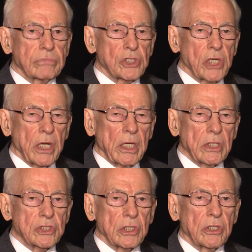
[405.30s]

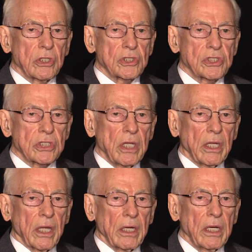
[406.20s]
change in her
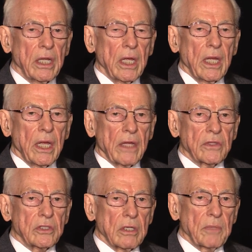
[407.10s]
skin, and
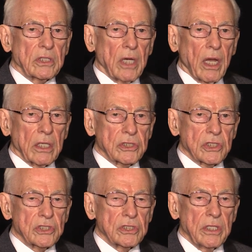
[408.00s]
the
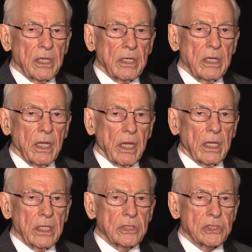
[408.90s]
dermatologist did
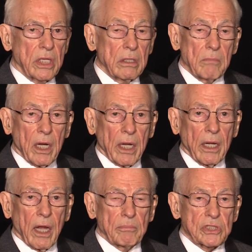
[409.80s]
a skin
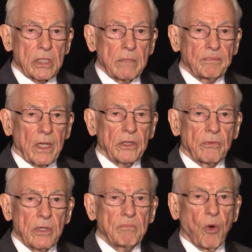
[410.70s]
biopsy, and the
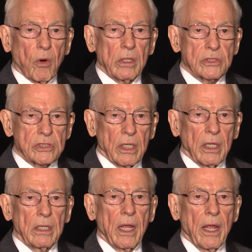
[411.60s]
report
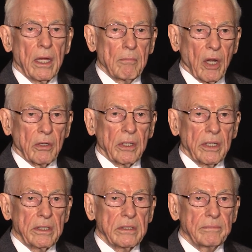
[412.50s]
said amyloid.